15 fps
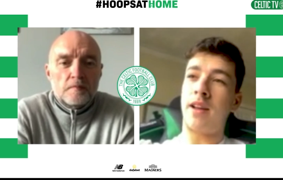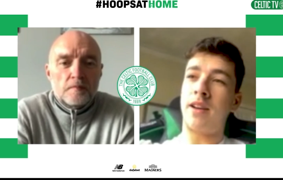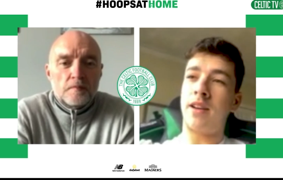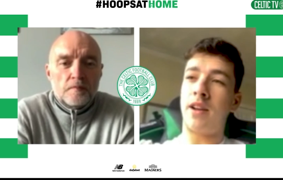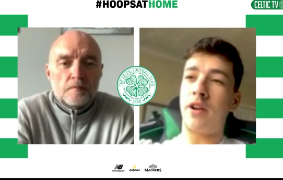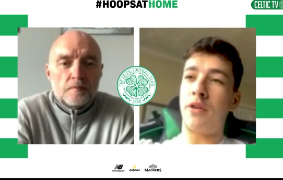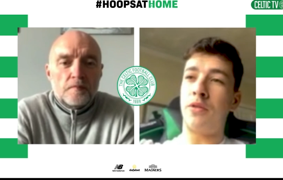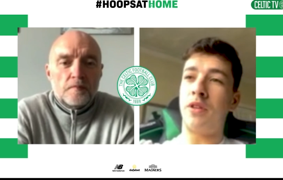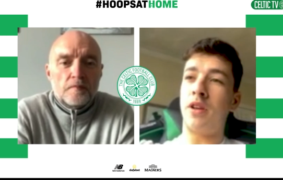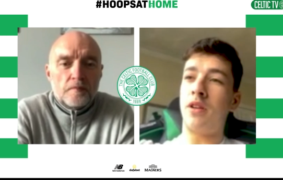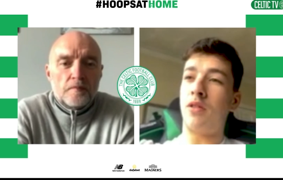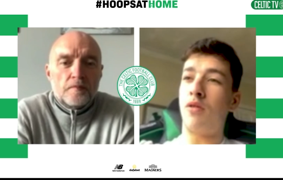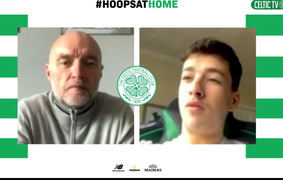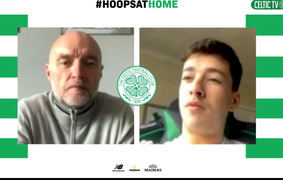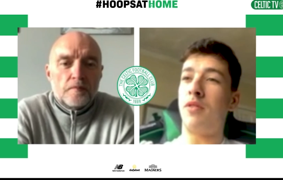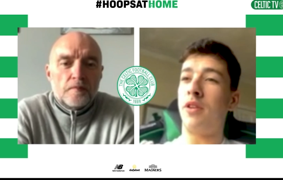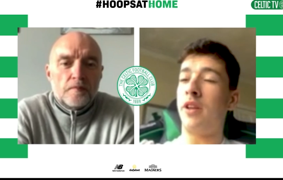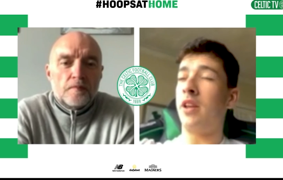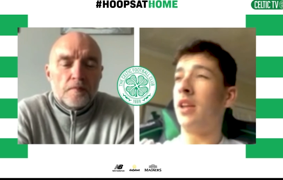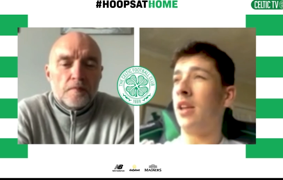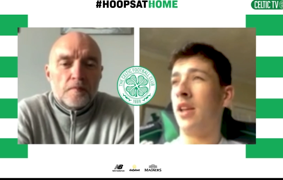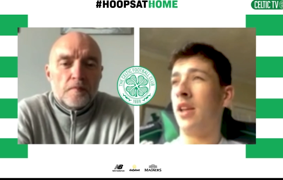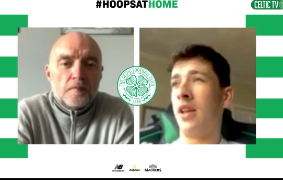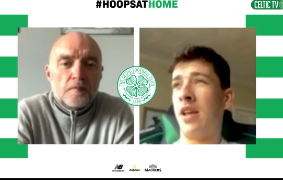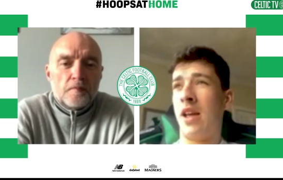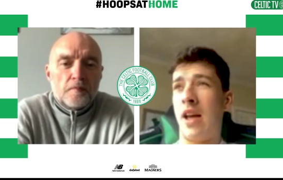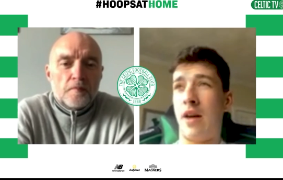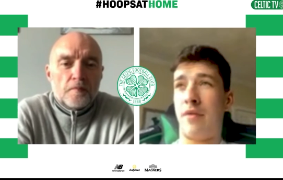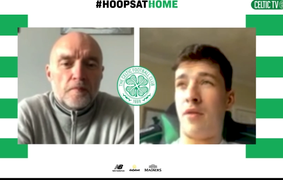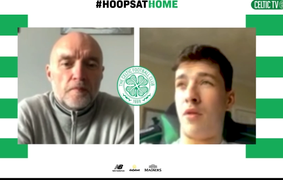Speaker 1: in and around it, hopefully,
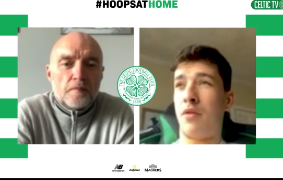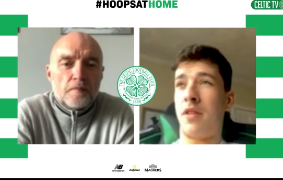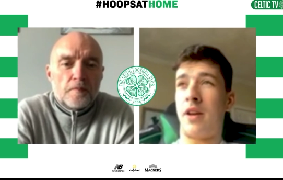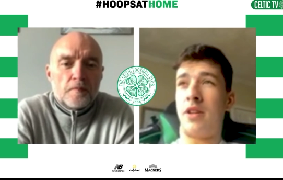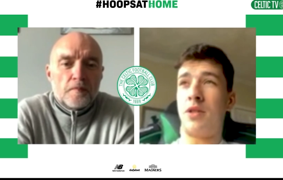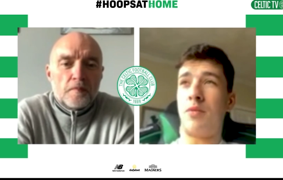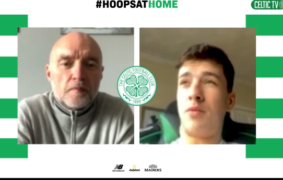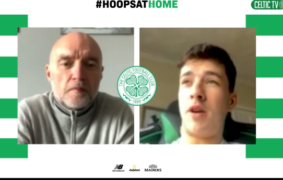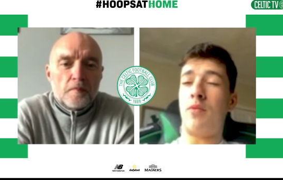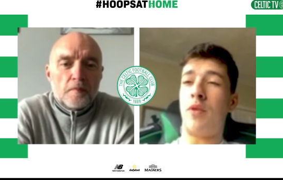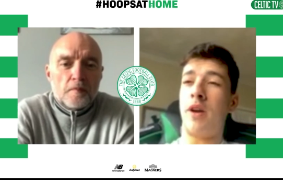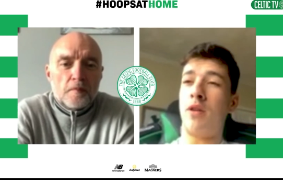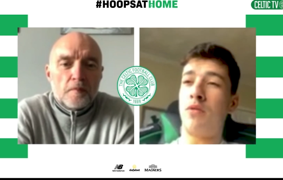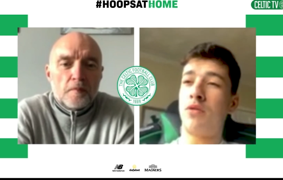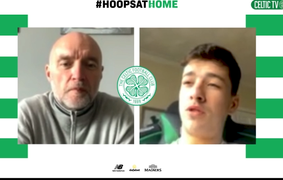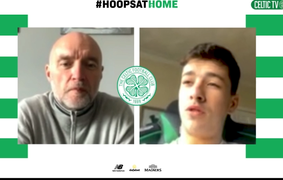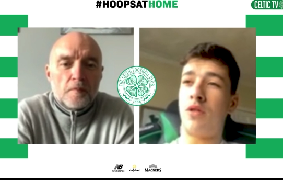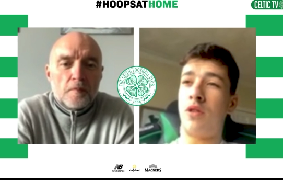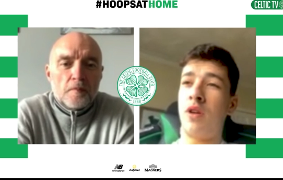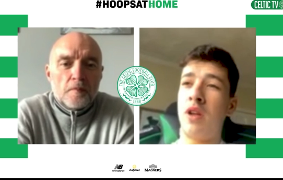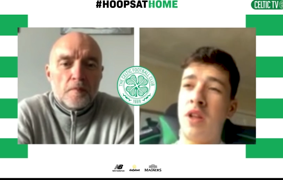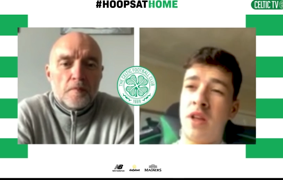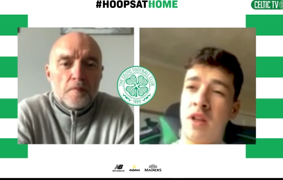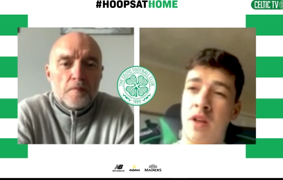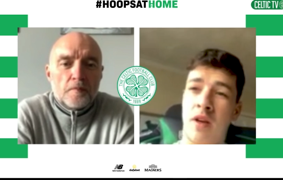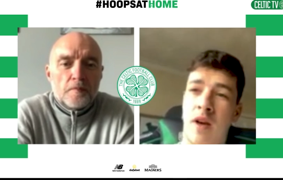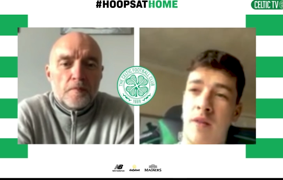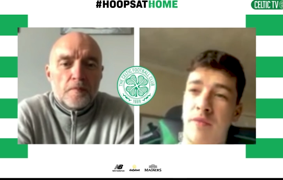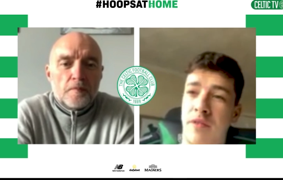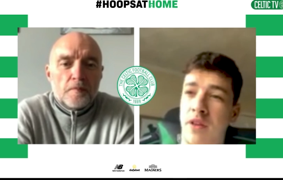if all things went well. So
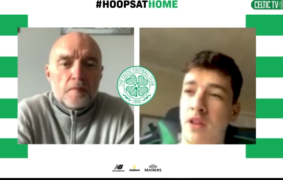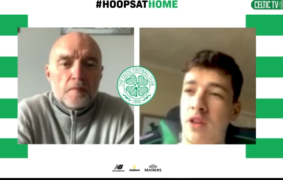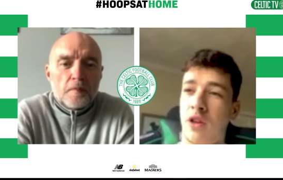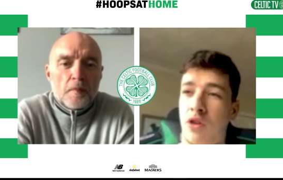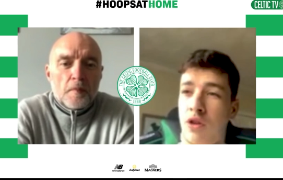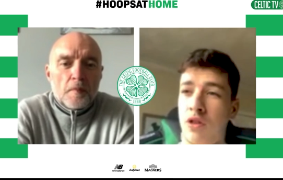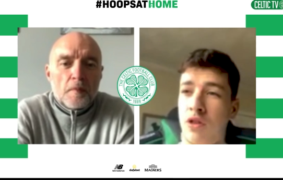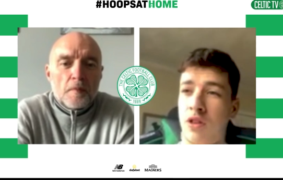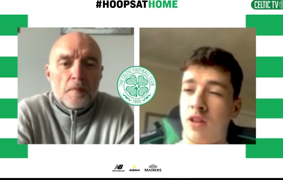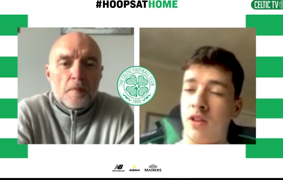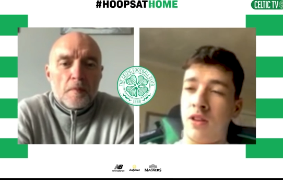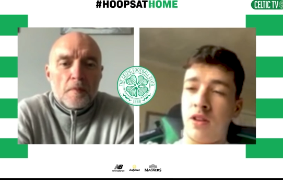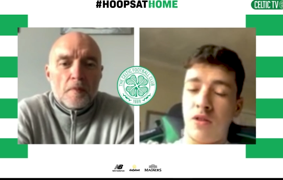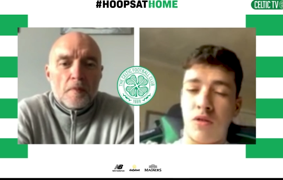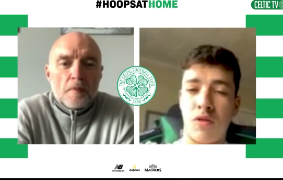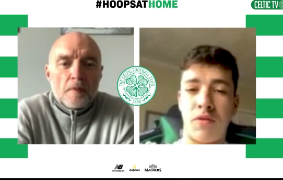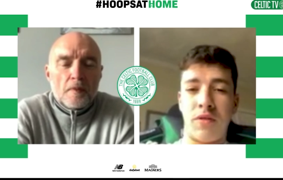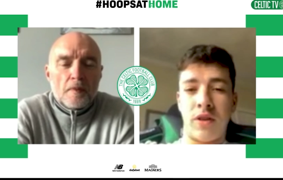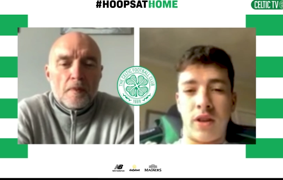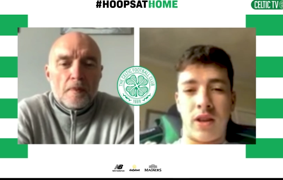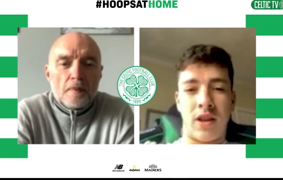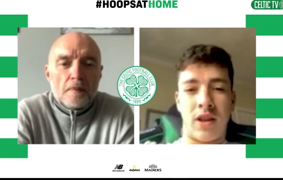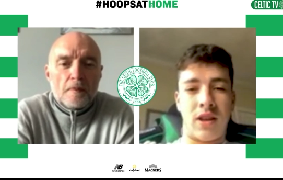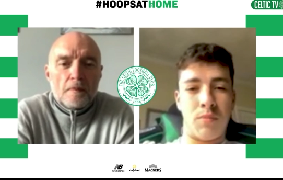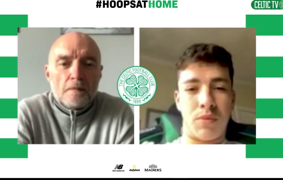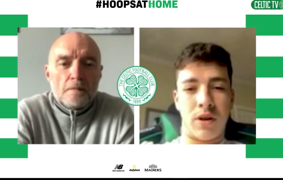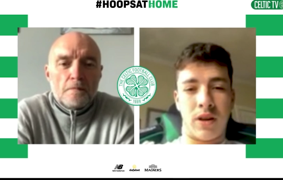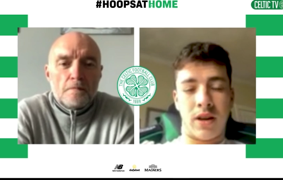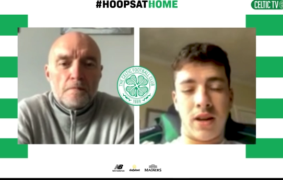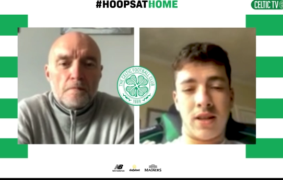I'm feeling good, and hopefully it can keep
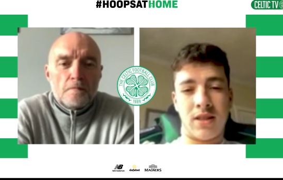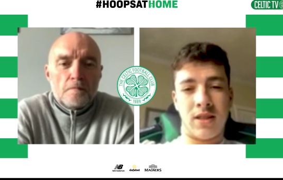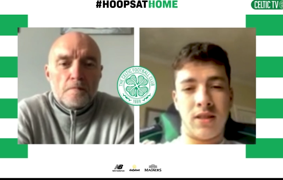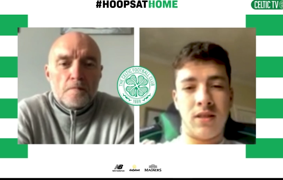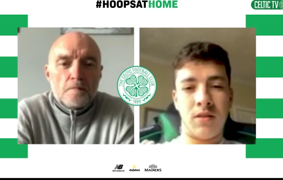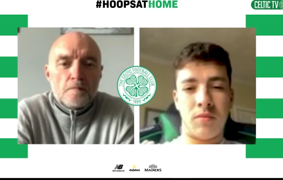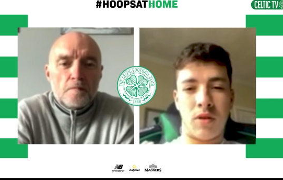progressing.